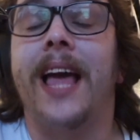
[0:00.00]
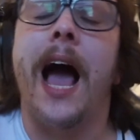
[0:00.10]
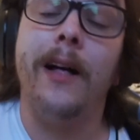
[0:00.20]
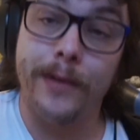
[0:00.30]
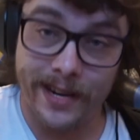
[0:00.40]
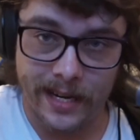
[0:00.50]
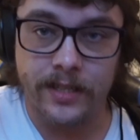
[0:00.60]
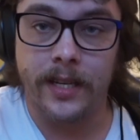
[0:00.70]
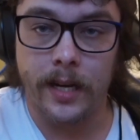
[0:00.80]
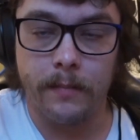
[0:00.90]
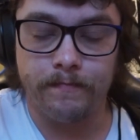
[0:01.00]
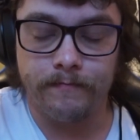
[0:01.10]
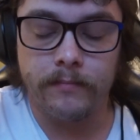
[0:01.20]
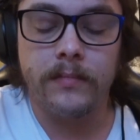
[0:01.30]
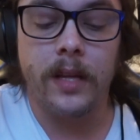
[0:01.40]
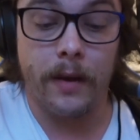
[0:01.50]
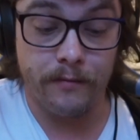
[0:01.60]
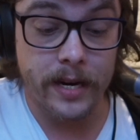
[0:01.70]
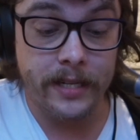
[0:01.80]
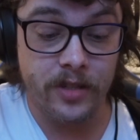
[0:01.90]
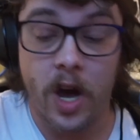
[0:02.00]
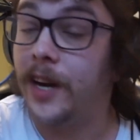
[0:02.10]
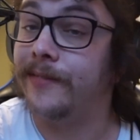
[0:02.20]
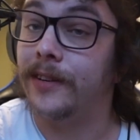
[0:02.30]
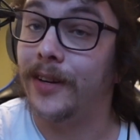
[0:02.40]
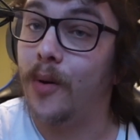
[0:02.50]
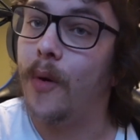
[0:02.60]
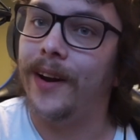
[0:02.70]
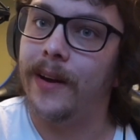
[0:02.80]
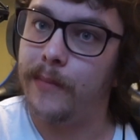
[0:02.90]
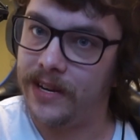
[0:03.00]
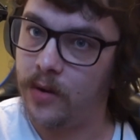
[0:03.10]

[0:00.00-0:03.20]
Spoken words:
I'll be nicer now. I'm really sorry for going a bit